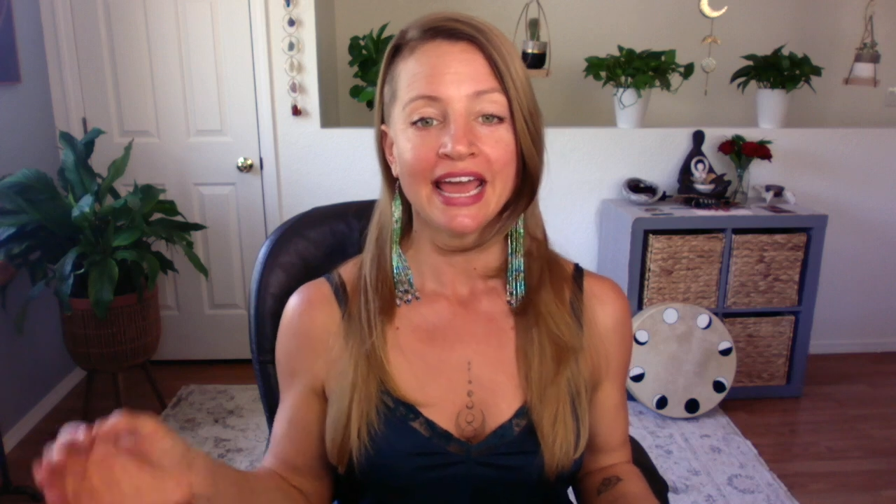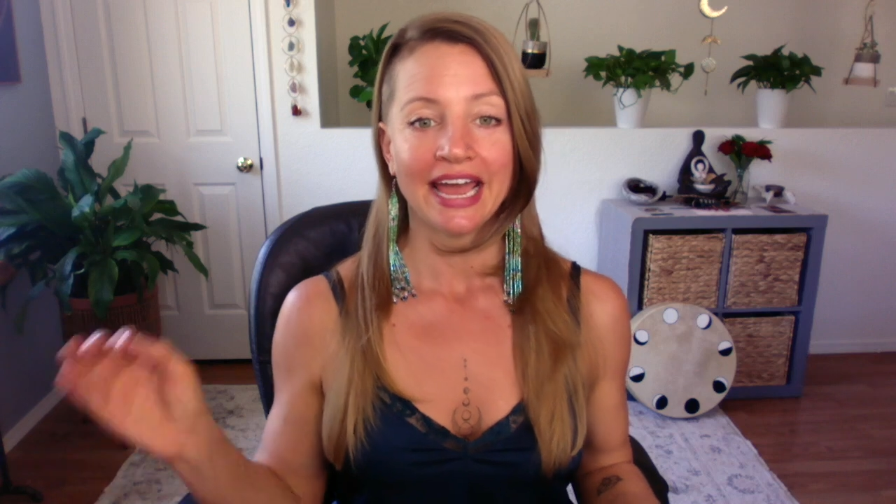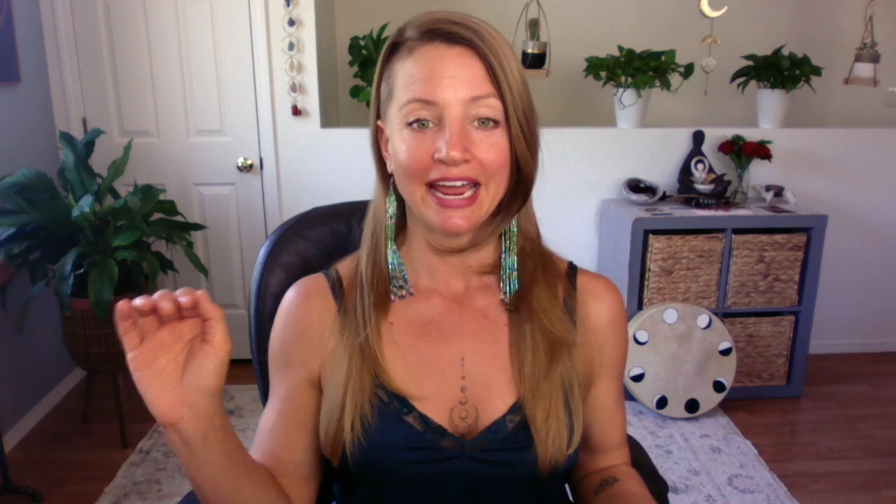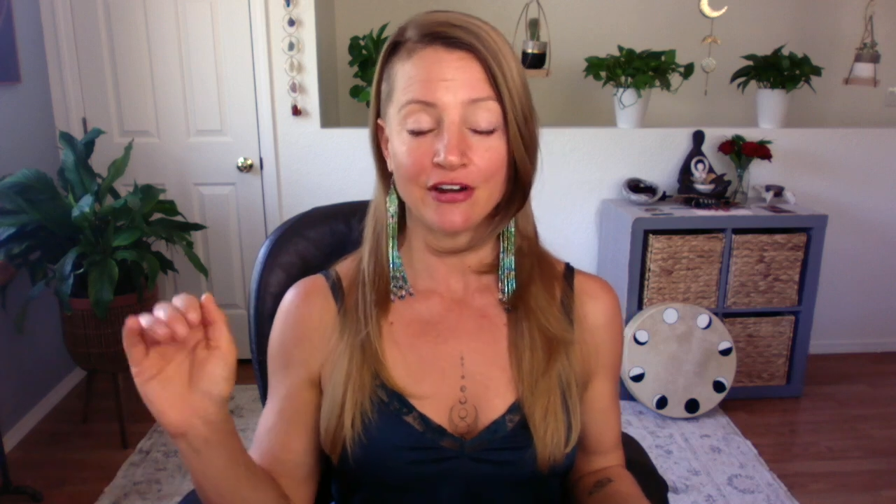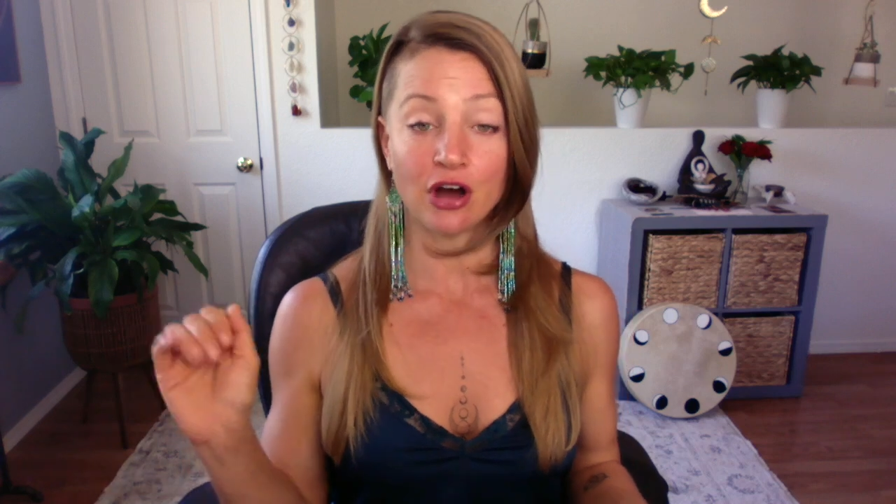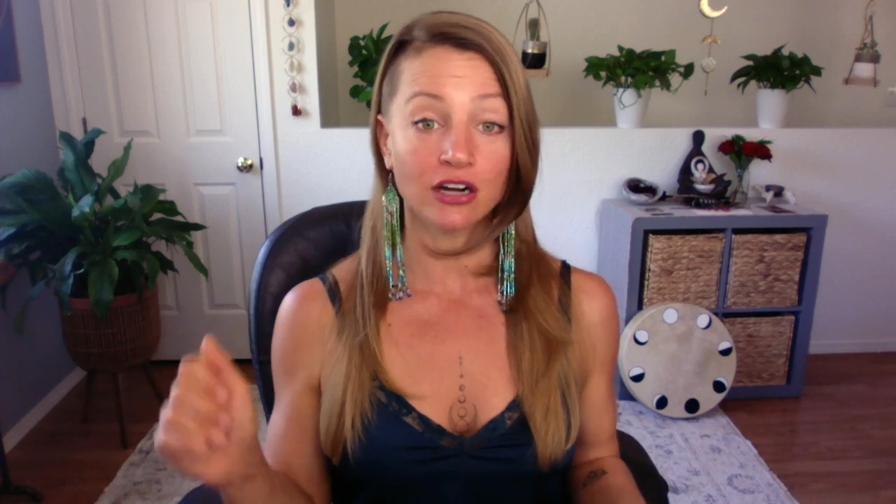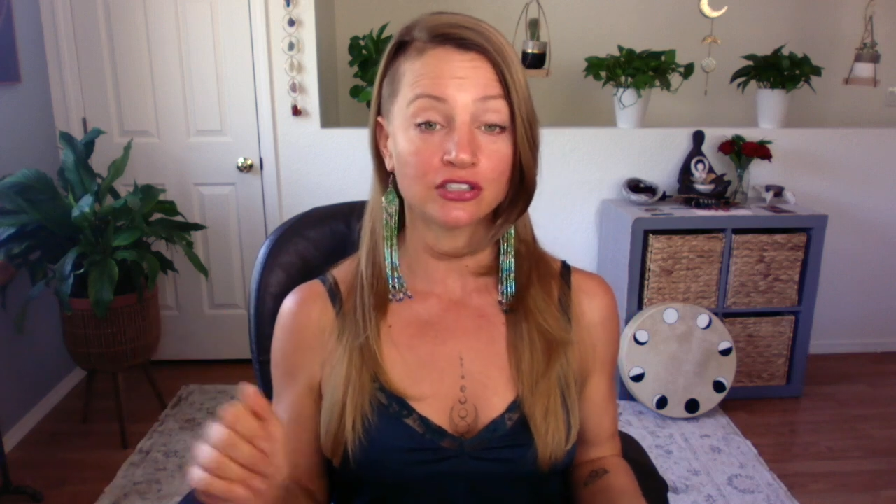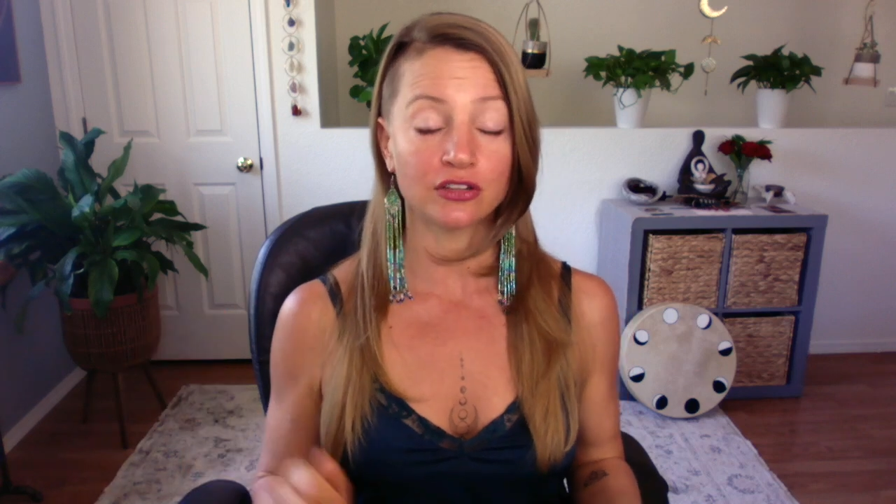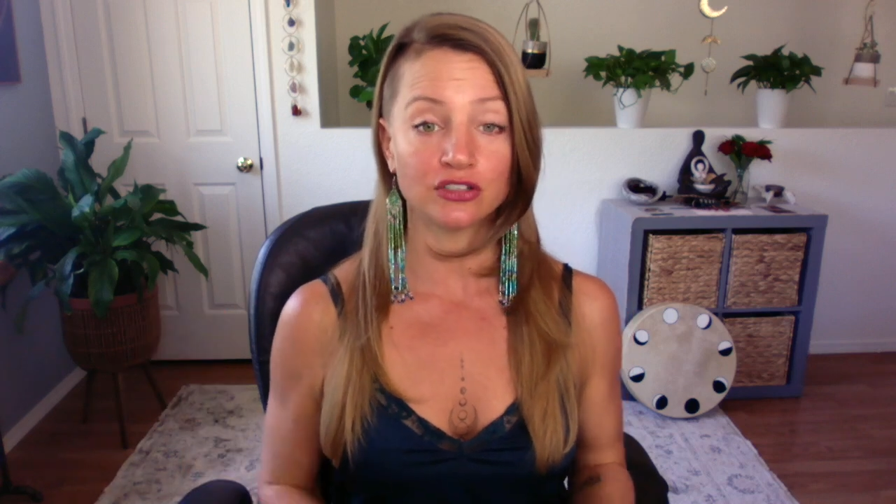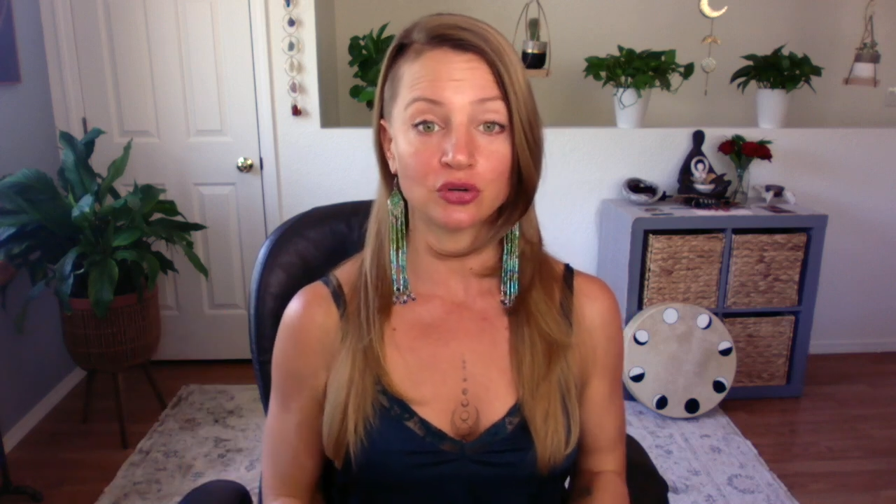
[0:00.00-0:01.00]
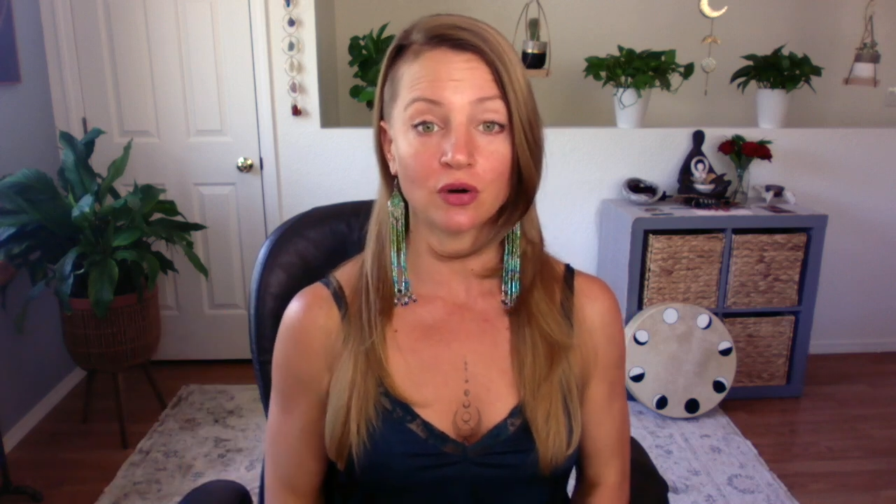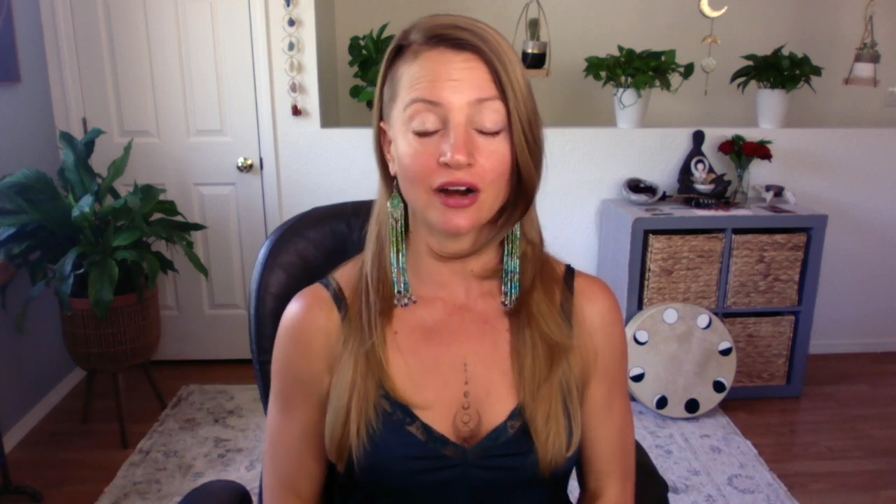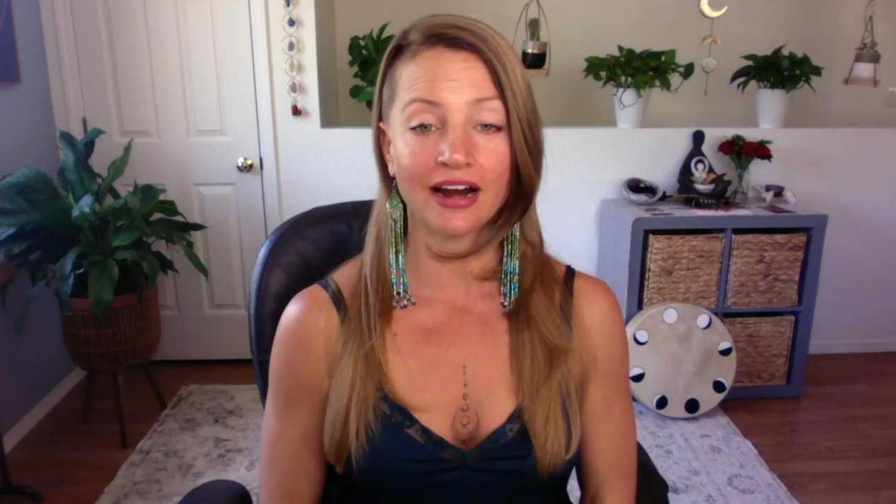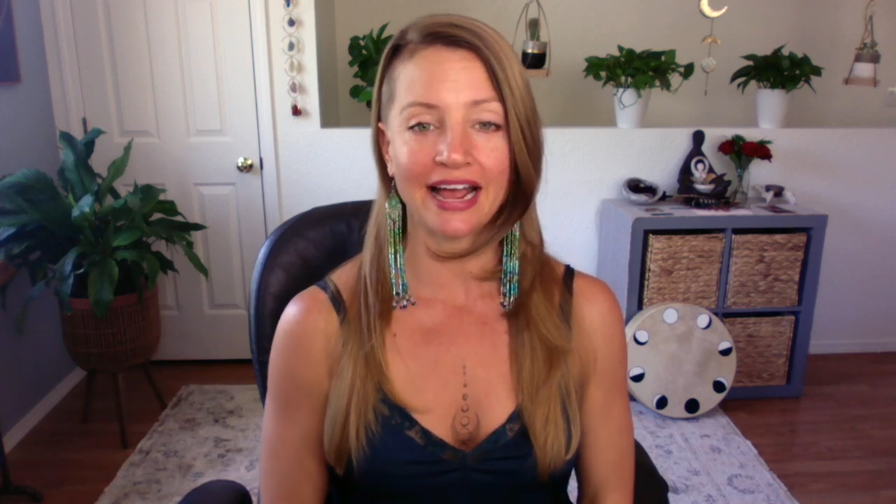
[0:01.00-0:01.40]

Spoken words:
and knocks on the door